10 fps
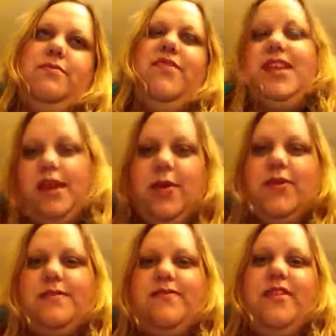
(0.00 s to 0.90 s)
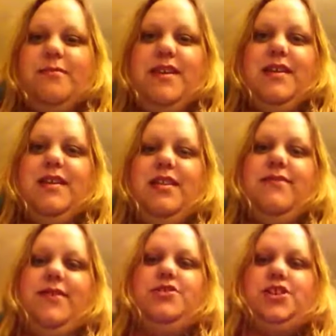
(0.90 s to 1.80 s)
videos from me in the
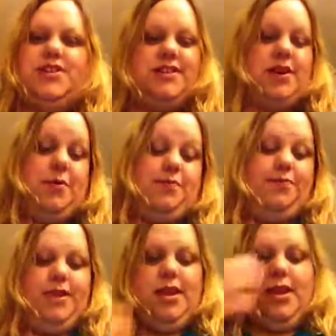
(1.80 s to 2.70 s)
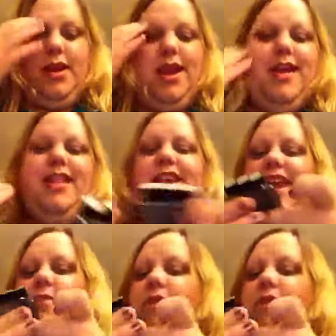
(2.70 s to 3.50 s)
future. So and then it came